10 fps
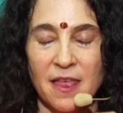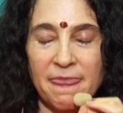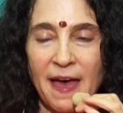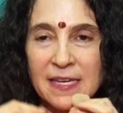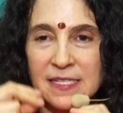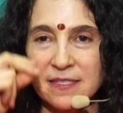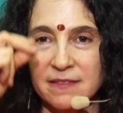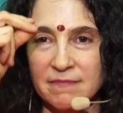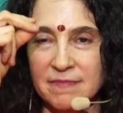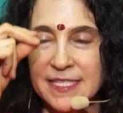that
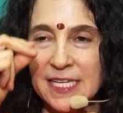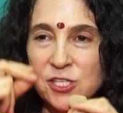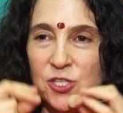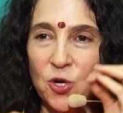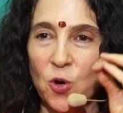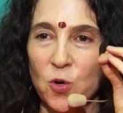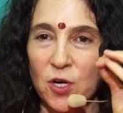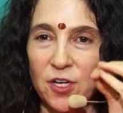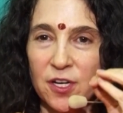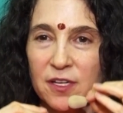
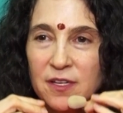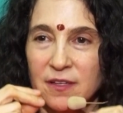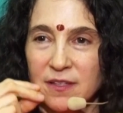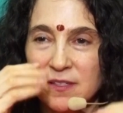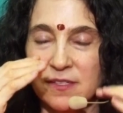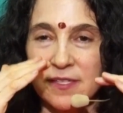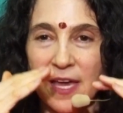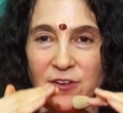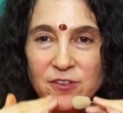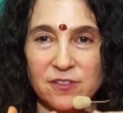discord
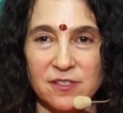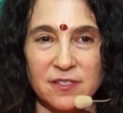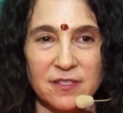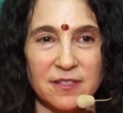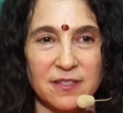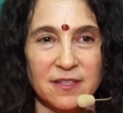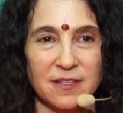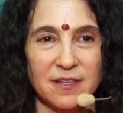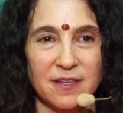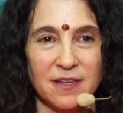settles.
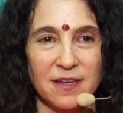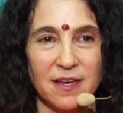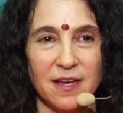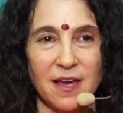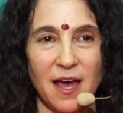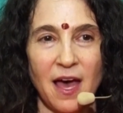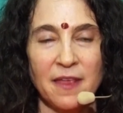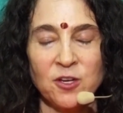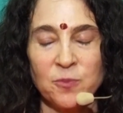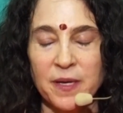
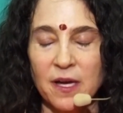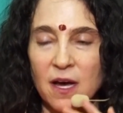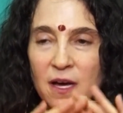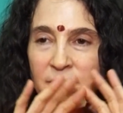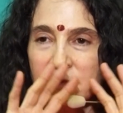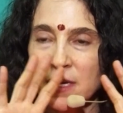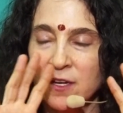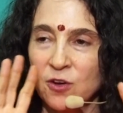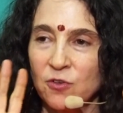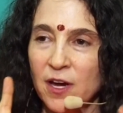And there becomes an
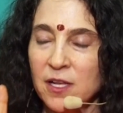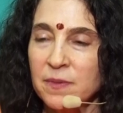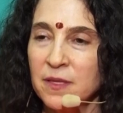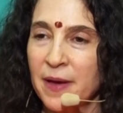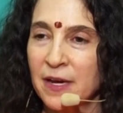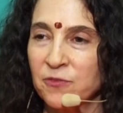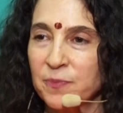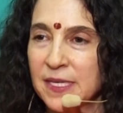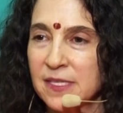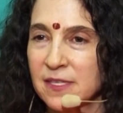incredible amount of
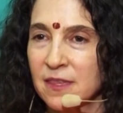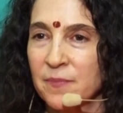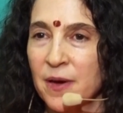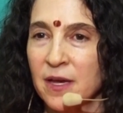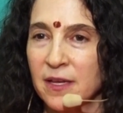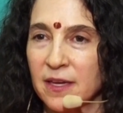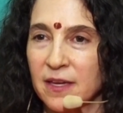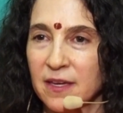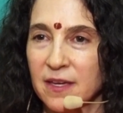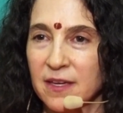peace in the body.
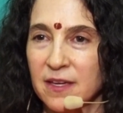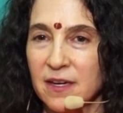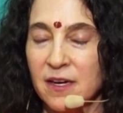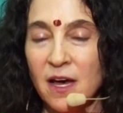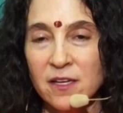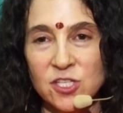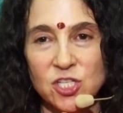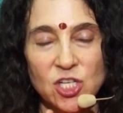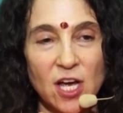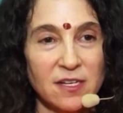Not
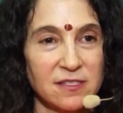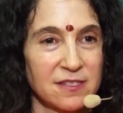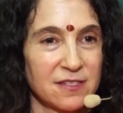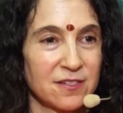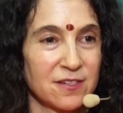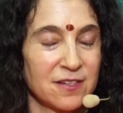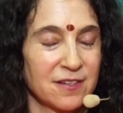just